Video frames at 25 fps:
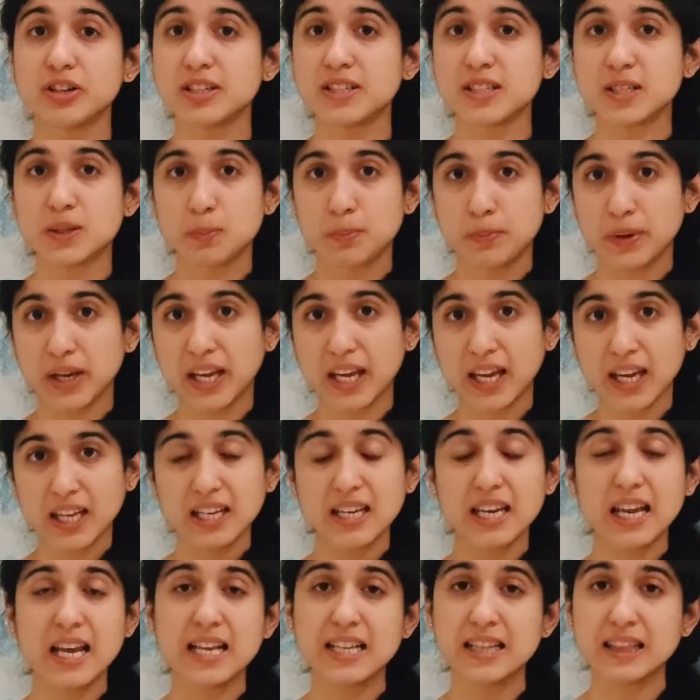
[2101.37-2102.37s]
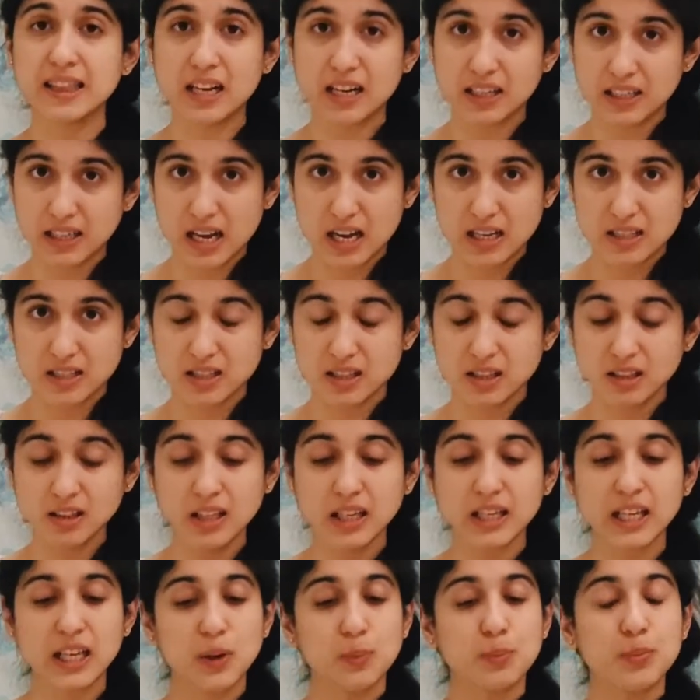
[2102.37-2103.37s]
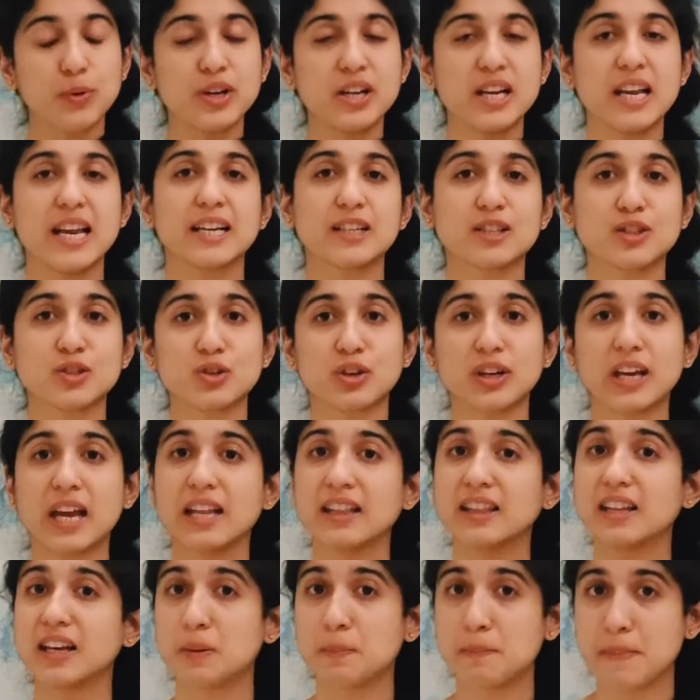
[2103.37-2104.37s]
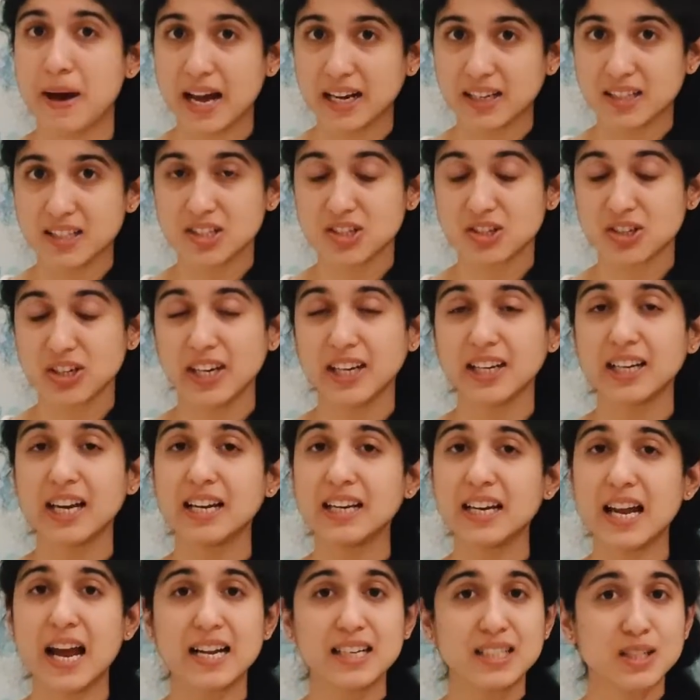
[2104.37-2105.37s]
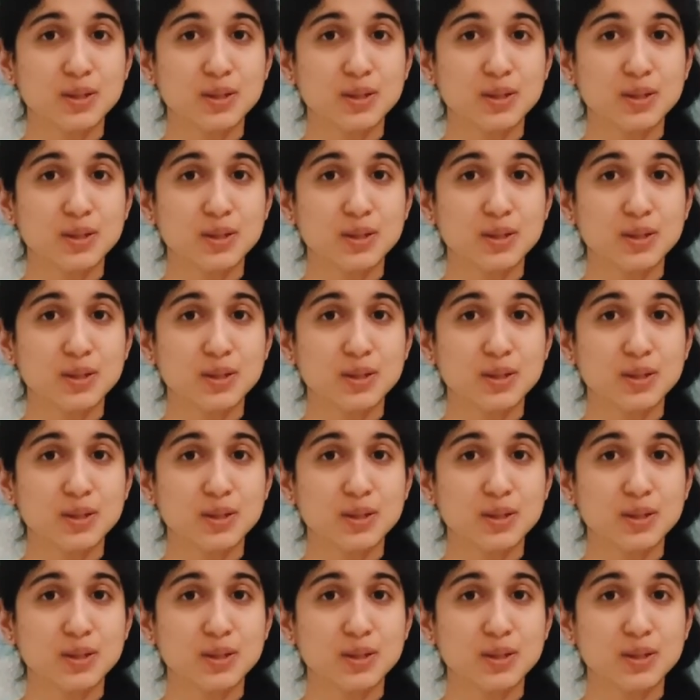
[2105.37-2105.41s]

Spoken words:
first begin in Dandasana. Keep your legs together, back straight, and